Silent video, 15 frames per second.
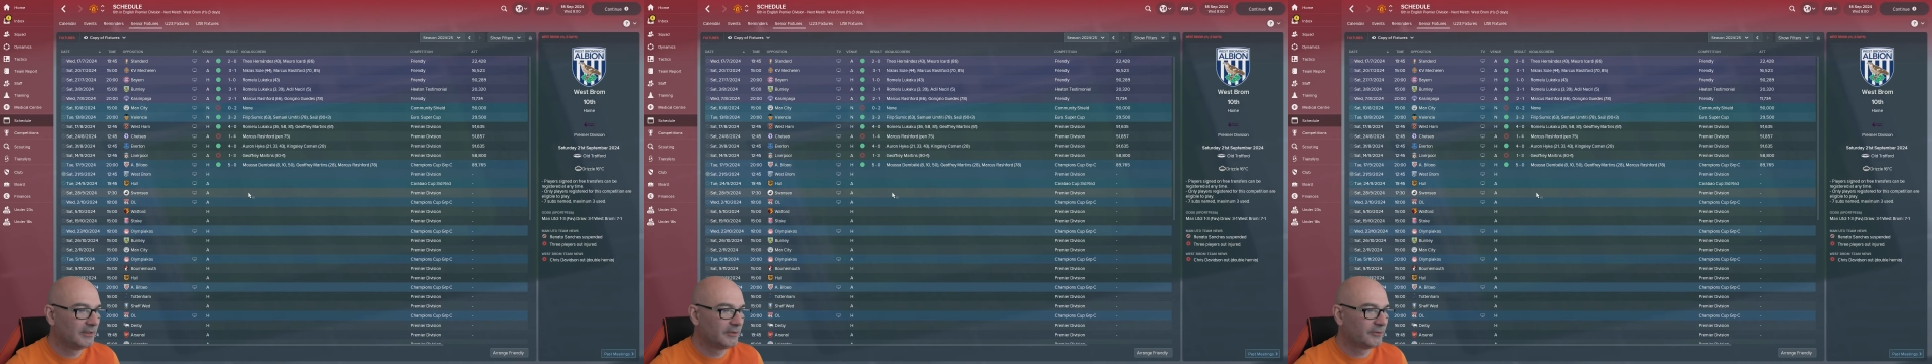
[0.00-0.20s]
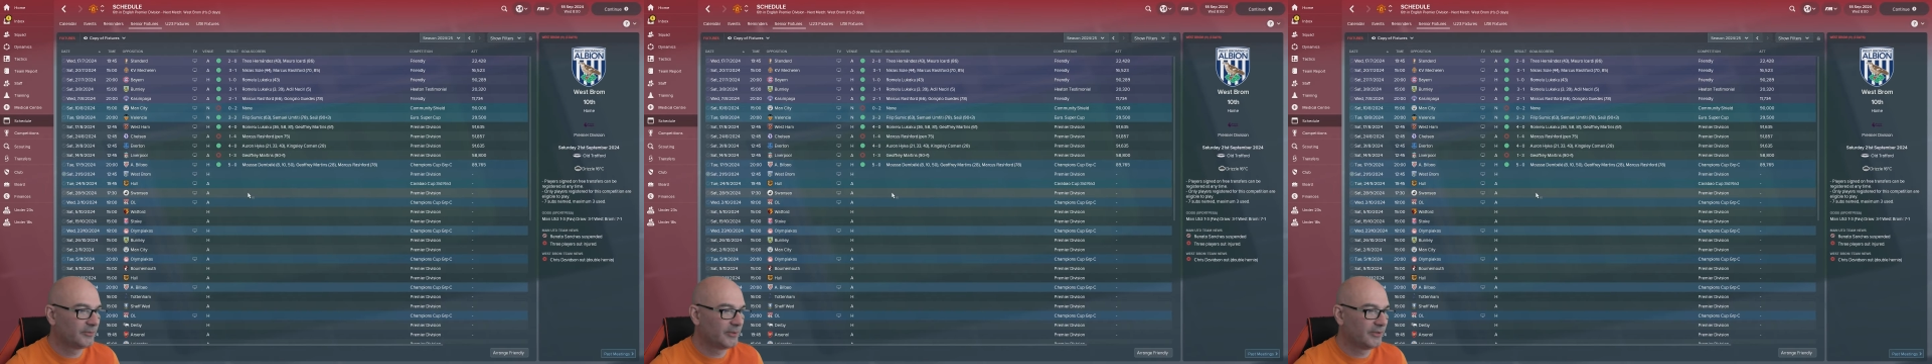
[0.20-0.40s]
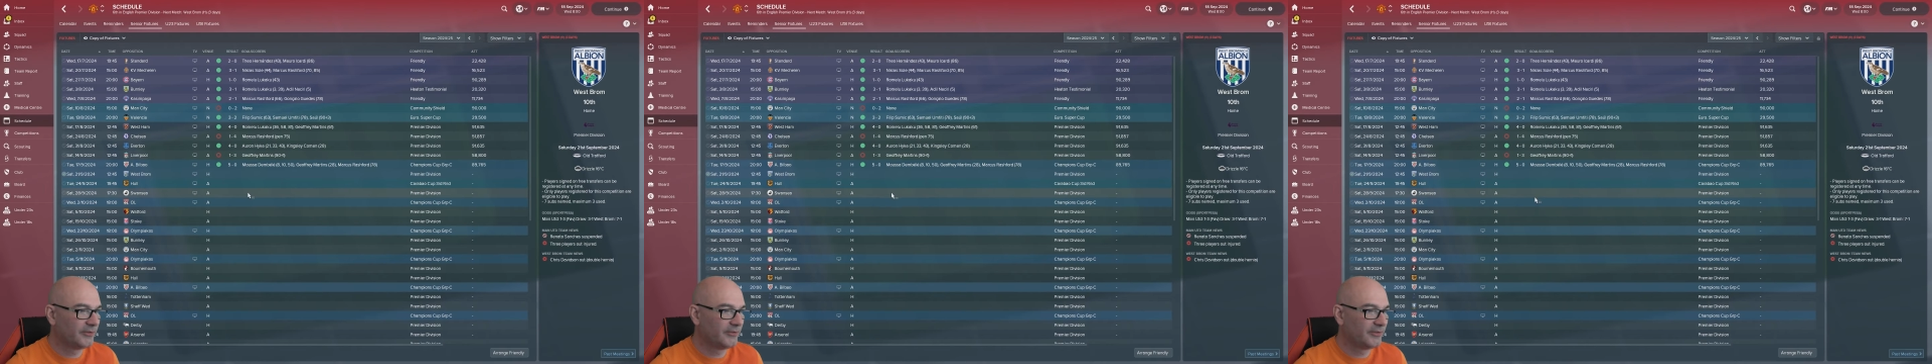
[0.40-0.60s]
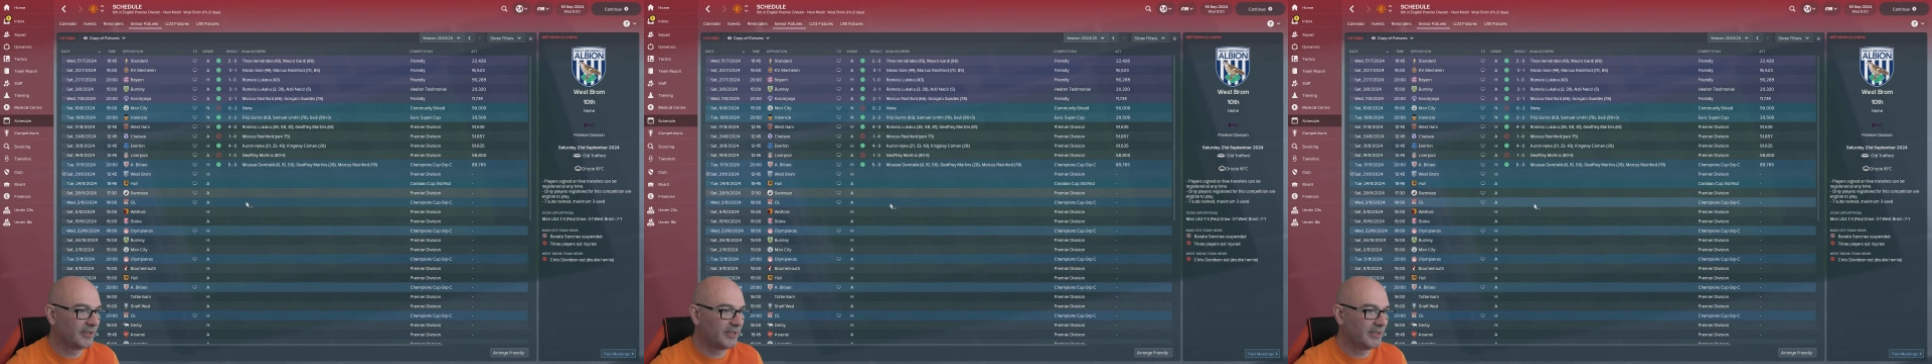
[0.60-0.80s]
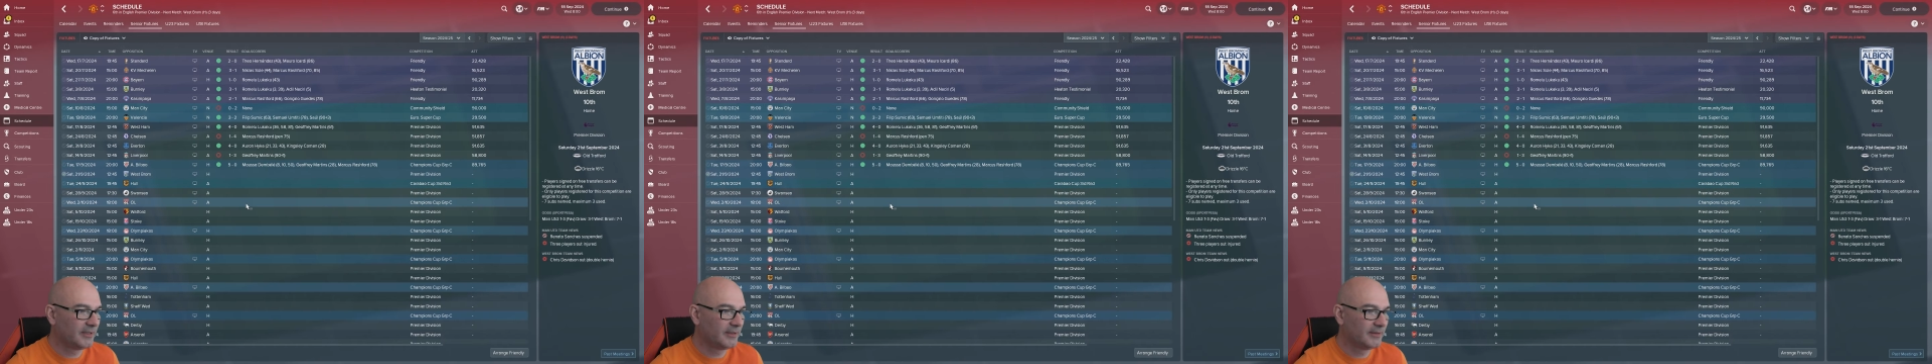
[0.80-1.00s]

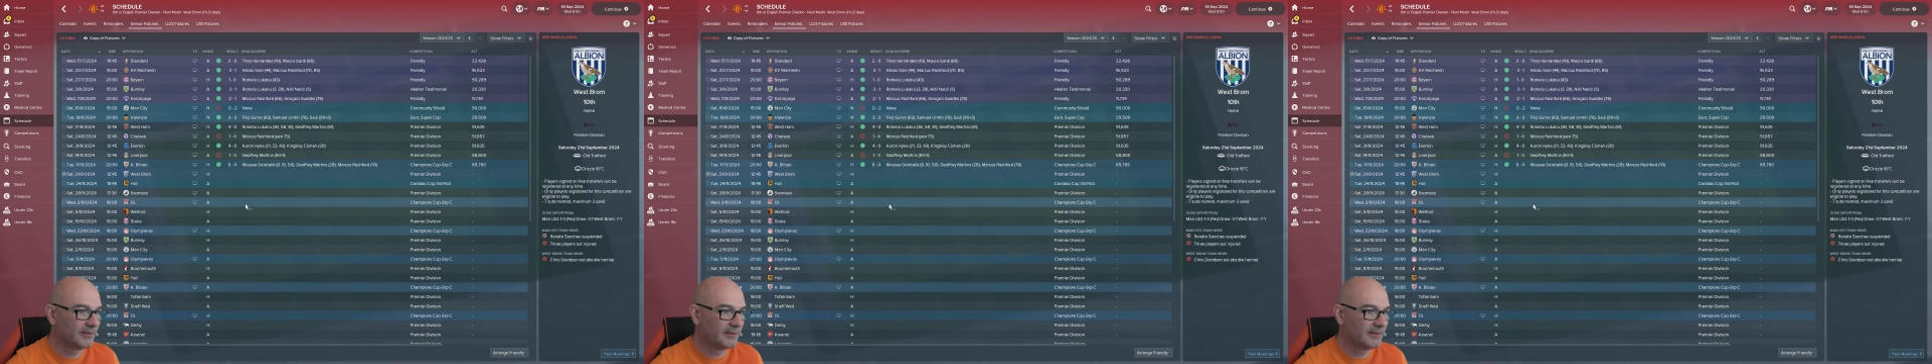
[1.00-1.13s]
Swansea.